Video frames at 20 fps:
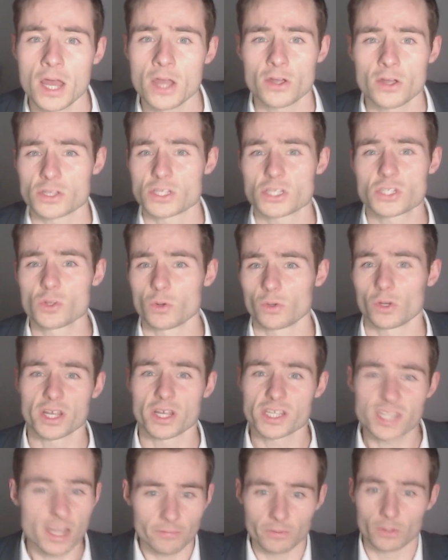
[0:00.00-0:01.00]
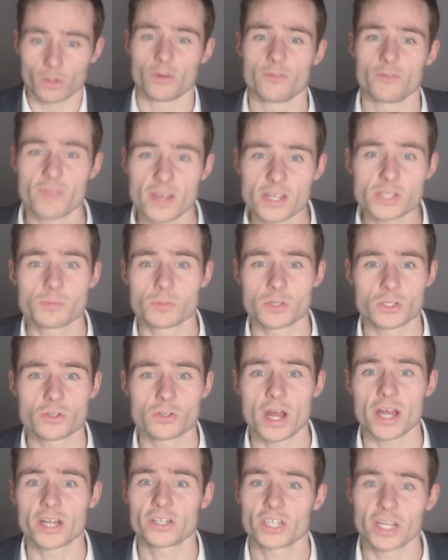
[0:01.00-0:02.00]
because it's not nice having your investment
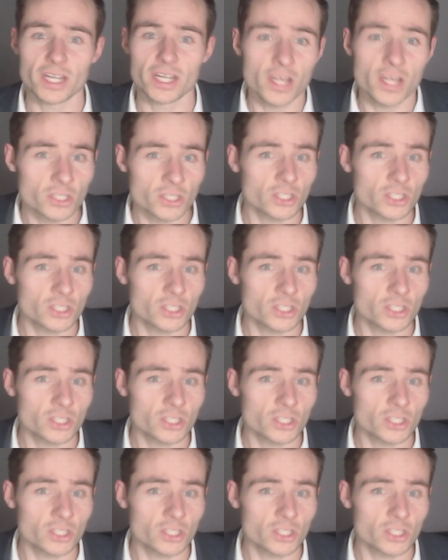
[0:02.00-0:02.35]
strategy